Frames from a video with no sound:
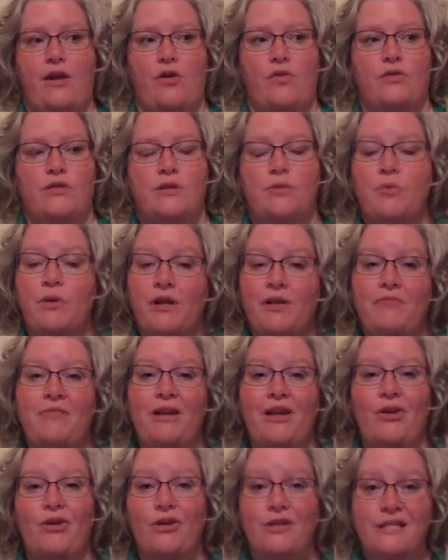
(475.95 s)
someone give me
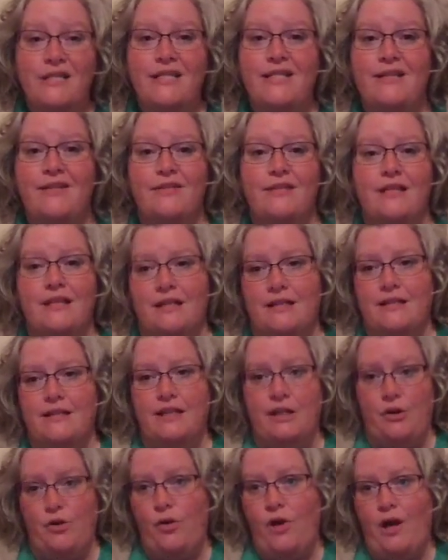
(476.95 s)
a good detail sentence
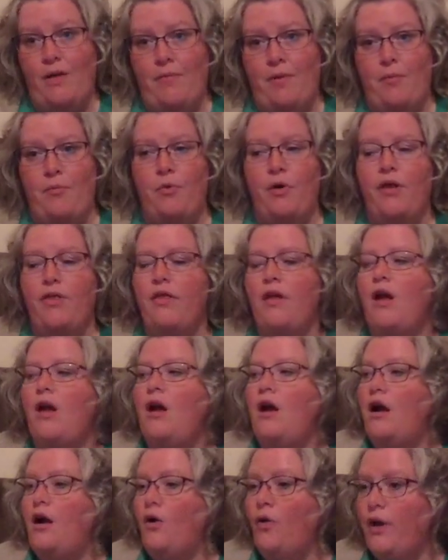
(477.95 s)
that you came up with.
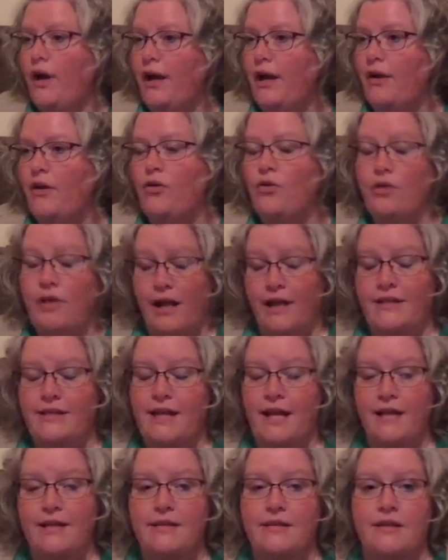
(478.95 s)
Okay, that's
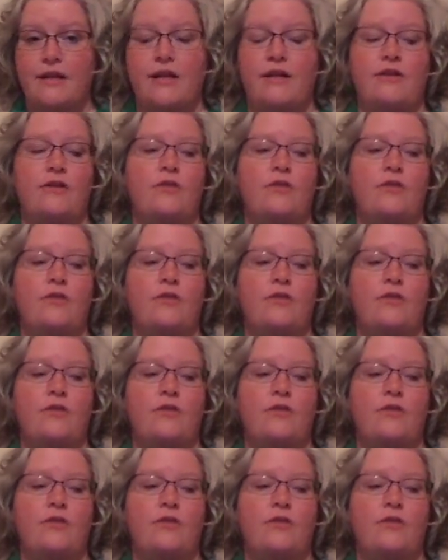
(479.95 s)
excellent.